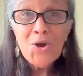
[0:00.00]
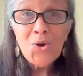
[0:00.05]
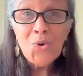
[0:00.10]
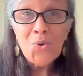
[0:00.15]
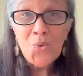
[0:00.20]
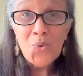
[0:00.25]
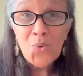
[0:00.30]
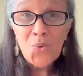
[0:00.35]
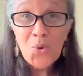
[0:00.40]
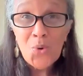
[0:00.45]

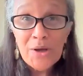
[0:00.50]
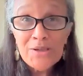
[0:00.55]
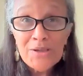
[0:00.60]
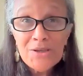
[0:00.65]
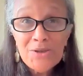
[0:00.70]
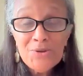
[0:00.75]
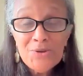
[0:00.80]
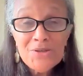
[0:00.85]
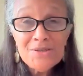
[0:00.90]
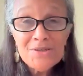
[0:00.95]
what
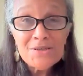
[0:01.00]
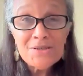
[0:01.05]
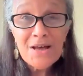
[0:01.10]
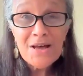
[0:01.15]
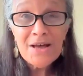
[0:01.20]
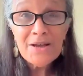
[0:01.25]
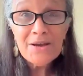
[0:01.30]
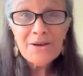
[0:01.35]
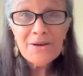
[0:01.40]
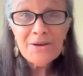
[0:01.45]
you
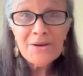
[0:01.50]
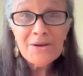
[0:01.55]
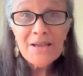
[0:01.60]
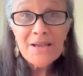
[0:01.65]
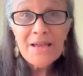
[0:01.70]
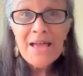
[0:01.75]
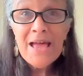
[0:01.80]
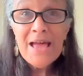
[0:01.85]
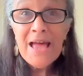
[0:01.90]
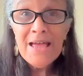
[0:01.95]
desire,
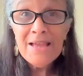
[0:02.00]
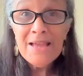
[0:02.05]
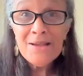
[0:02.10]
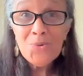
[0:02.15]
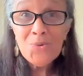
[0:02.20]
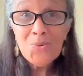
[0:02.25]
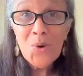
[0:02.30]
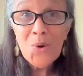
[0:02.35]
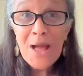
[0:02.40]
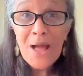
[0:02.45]

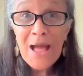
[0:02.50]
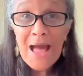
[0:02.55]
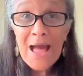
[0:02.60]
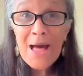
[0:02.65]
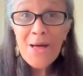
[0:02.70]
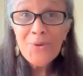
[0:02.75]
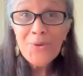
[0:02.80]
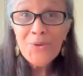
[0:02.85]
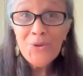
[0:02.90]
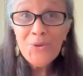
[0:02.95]
and
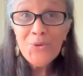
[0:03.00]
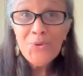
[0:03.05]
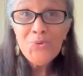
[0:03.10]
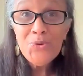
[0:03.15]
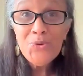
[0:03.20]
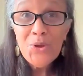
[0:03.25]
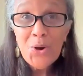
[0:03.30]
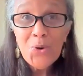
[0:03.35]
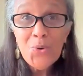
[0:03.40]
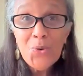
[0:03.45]
how you
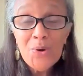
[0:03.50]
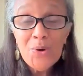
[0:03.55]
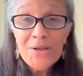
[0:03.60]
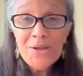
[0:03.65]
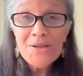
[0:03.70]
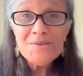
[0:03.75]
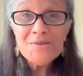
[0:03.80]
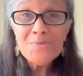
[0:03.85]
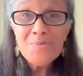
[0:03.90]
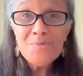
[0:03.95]
know what
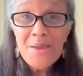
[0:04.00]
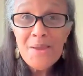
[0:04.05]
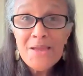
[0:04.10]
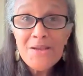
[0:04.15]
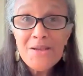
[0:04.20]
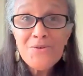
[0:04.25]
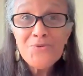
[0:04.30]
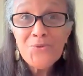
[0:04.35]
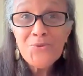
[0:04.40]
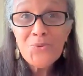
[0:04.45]
is
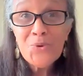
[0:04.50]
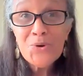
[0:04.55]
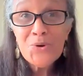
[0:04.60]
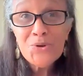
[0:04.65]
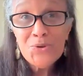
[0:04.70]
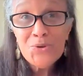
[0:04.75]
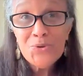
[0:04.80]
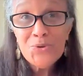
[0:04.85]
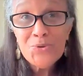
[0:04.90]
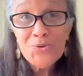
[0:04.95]
meant for
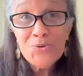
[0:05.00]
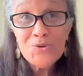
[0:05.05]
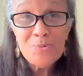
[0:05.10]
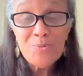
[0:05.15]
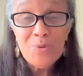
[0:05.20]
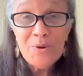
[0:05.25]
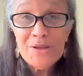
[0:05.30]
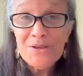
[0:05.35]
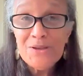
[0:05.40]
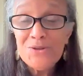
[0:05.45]
you to
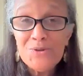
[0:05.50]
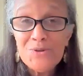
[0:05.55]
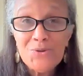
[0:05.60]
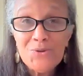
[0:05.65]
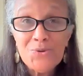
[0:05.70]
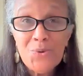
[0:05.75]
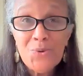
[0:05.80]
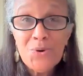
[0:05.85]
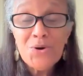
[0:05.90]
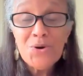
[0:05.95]
bring into
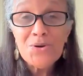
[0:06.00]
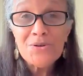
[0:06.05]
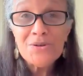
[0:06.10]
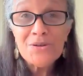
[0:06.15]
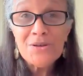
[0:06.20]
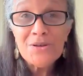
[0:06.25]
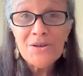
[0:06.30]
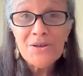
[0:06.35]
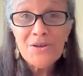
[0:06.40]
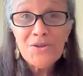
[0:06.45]
the world
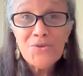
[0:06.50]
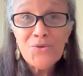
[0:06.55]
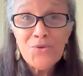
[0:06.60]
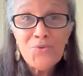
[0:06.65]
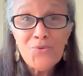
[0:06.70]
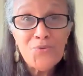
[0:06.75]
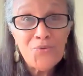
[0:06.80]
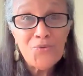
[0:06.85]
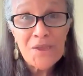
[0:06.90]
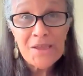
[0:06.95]
through
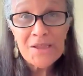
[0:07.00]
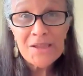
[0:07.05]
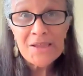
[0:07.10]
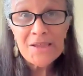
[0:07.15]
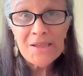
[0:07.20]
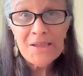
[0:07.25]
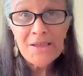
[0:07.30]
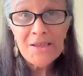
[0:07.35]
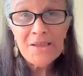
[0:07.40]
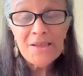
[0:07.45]

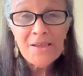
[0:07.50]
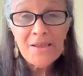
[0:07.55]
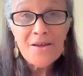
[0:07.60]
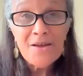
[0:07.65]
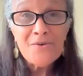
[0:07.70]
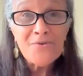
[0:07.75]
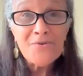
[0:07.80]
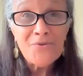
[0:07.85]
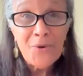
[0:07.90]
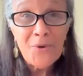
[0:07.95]
feeling,
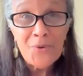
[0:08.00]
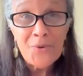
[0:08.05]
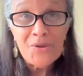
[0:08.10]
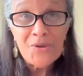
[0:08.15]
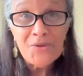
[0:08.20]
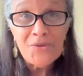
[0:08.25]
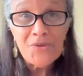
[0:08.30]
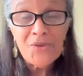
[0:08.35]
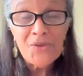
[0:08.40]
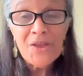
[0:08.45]

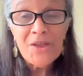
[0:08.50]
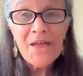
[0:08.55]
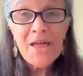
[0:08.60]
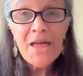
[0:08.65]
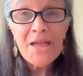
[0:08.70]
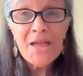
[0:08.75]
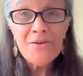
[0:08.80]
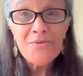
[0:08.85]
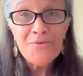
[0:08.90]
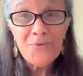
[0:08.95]
focus,
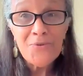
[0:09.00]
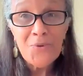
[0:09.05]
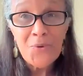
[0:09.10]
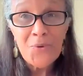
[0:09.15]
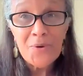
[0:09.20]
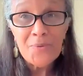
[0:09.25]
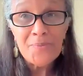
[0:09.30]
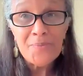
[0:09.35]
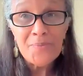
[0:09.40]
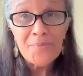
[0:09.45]
and
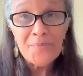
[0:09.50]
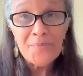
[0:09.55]
form.